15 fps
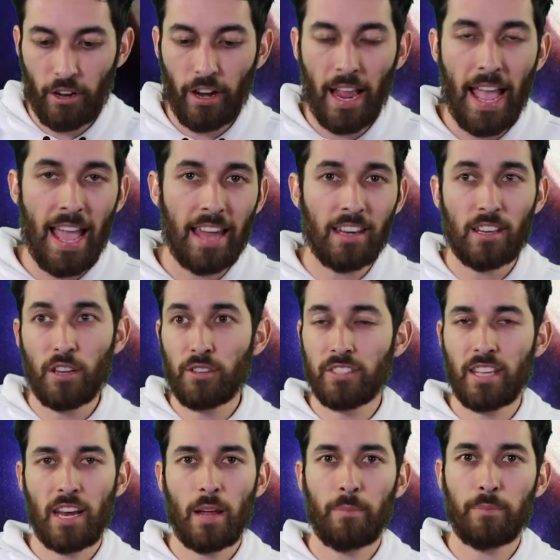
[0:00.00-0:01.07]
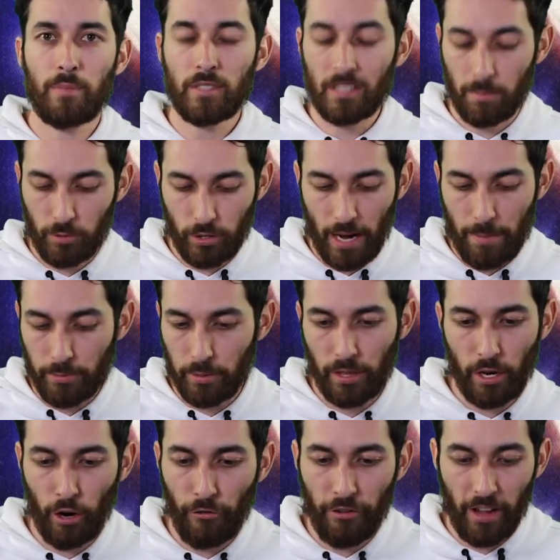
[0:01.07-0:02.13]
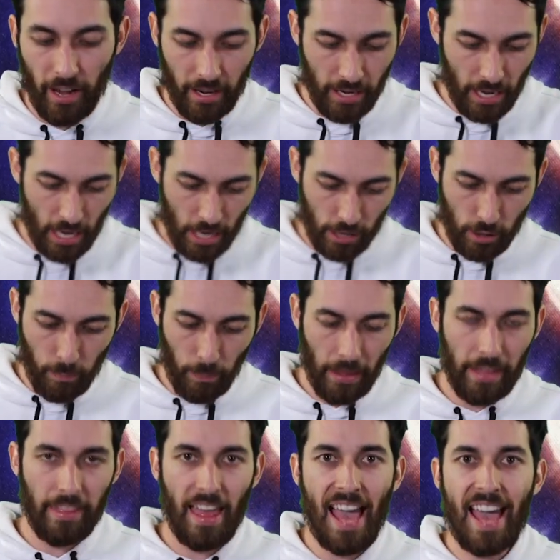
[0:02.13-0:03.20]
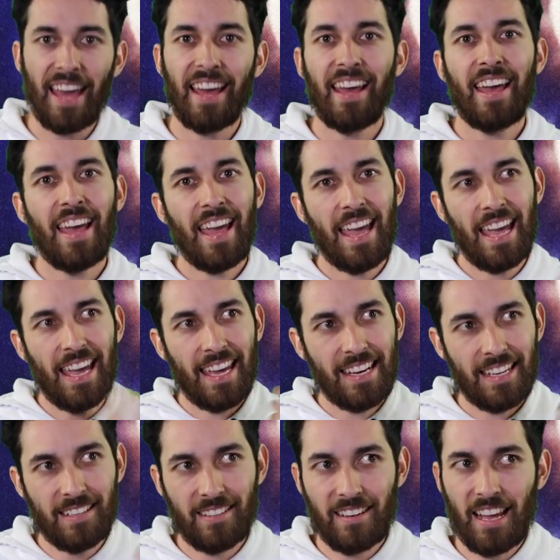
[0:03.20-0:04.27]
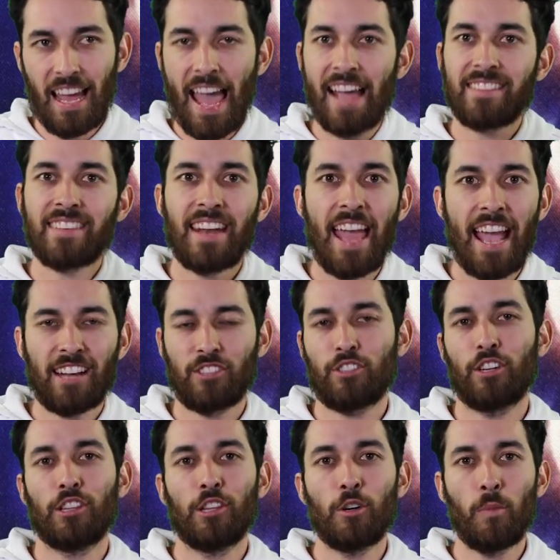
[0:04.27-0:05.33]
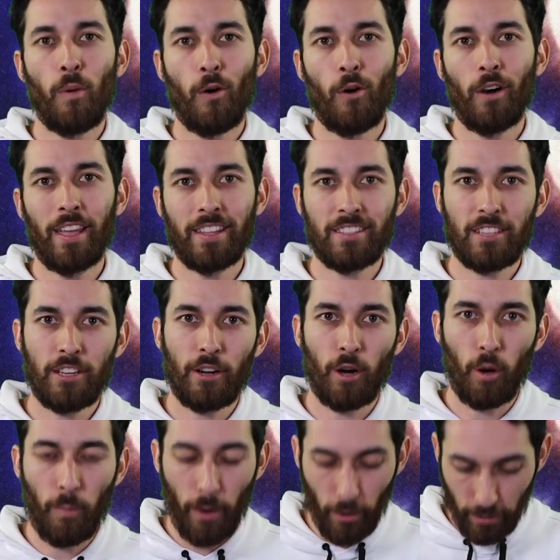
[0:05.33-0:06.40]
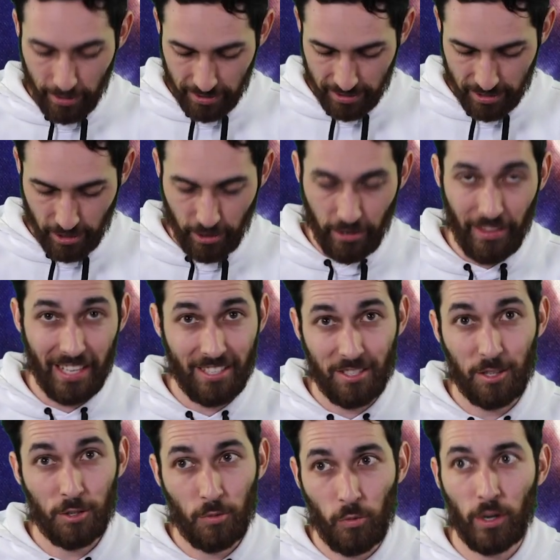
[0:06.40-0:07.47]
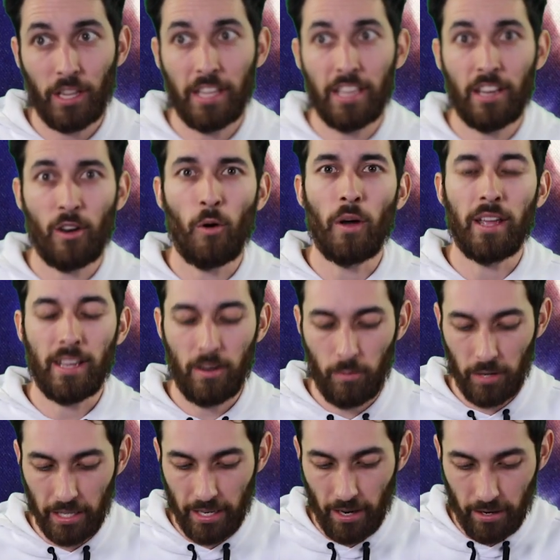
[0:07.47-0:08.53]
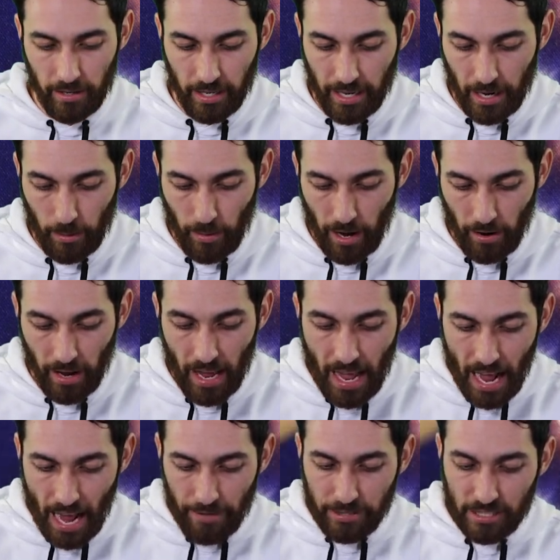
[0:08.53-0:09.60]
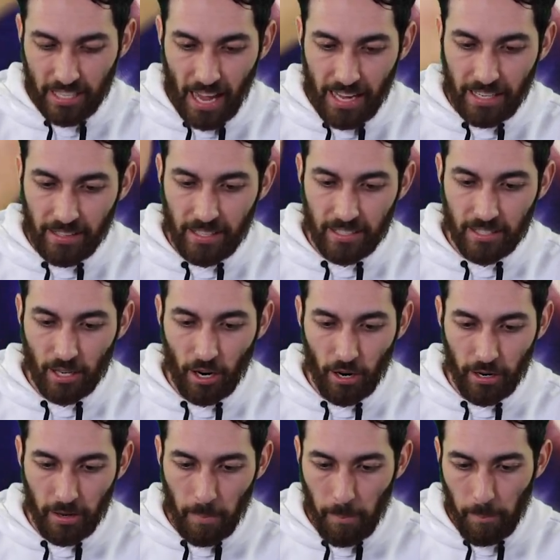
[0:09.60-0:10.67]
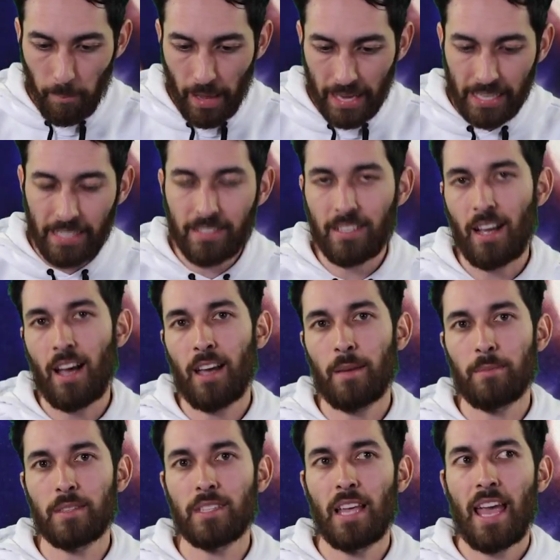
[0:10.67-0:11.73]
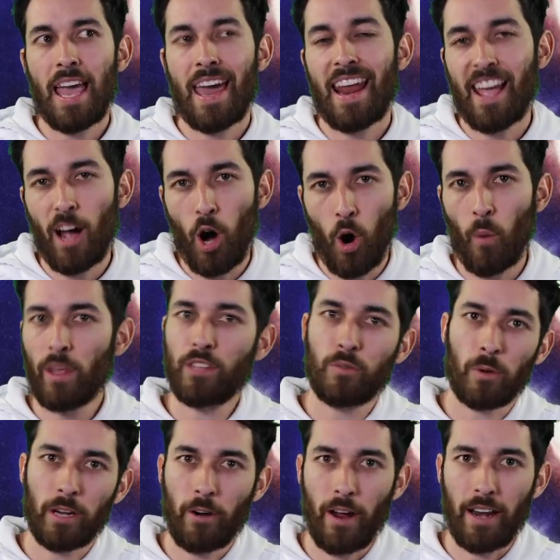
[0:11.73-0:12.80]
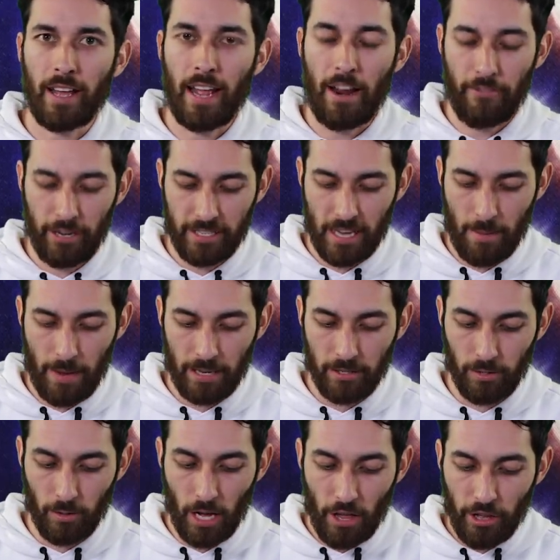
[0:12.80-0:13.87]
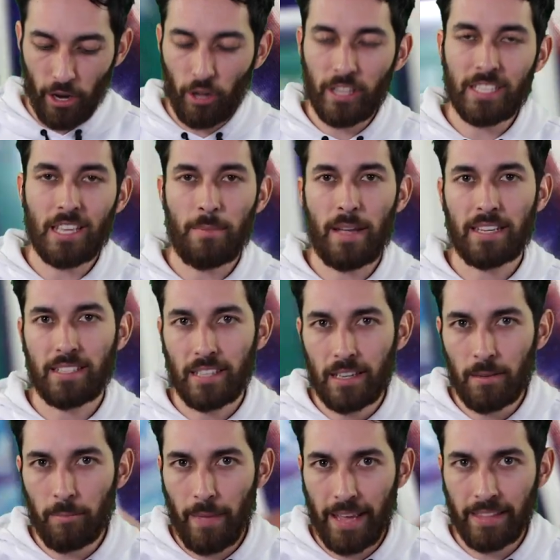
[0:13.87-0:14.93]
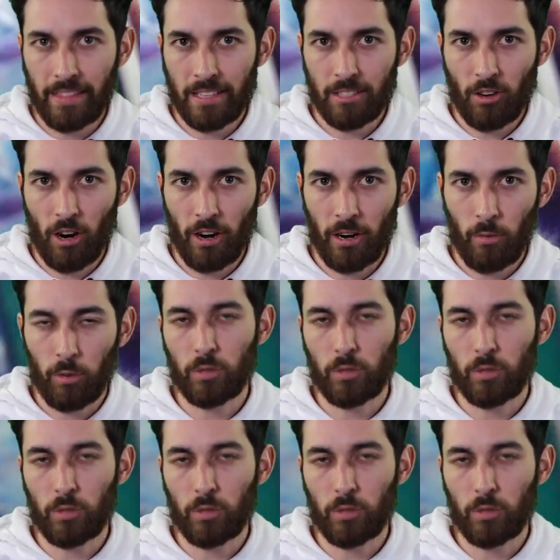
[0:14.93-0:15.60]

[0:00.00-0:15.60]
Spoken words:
your hand and you set up some traps with an Ophion, you play that and it adds an extra loophole into your opponent's turn that's just really annoying and really hard to get around. I've sided this card many times and I always regret it every time I do. The only time I didn't main this card